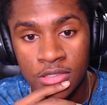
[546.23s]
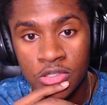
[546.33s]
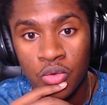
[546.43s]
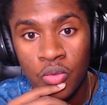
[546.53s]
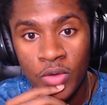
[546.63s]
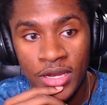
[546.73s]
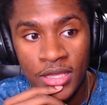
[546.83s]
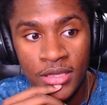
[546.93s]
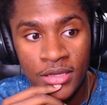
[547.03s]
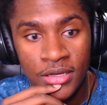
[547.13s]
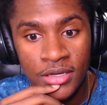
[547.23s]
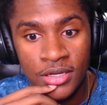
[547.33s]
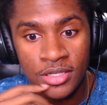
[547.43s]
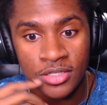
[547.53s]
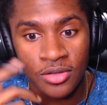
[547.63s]
20,
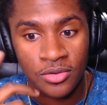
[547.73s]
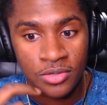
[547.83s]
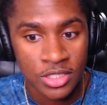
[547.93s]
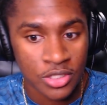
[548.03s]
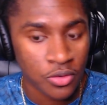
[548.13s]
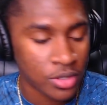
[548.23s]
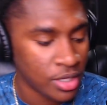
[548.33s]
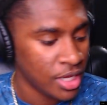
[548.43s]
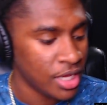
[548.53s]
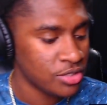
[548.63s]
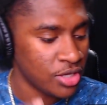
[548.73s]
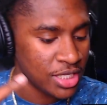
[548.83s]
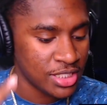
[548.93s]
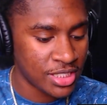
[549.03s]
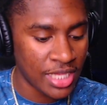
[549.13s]
so
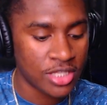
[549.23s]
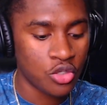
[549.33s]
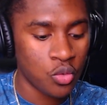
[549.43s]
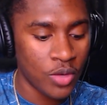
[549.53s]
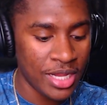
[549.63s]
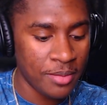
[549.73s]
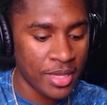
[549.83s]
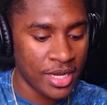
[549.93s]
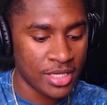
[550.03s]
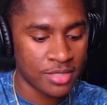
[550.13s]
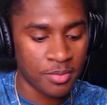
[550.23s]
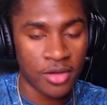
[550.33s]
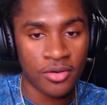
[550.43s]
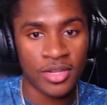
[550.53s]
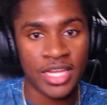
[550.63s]
let's say 20 minutes,
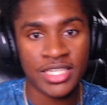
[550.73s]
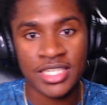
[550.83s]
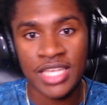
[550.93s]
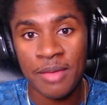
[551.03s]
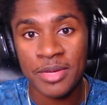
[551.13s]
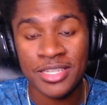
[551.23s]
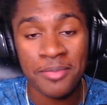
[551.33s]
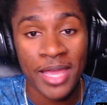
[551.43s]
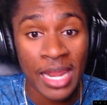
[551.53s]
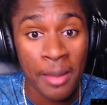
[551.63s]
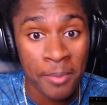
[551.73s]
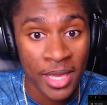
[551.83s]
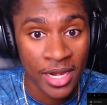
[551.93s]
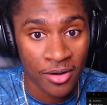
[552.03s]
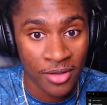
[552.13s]
bro. Let's just see how much they're making a
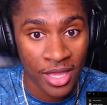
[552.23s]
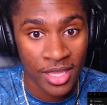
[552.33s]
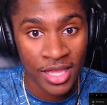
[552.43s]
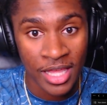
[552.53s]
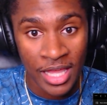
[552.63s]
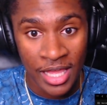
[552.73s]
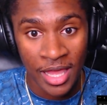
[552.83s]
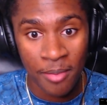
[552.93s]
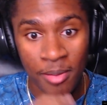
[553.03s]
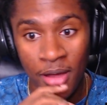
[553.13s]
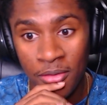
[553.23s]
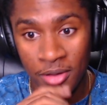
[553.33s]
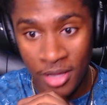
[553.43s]
minute, okay? Bro,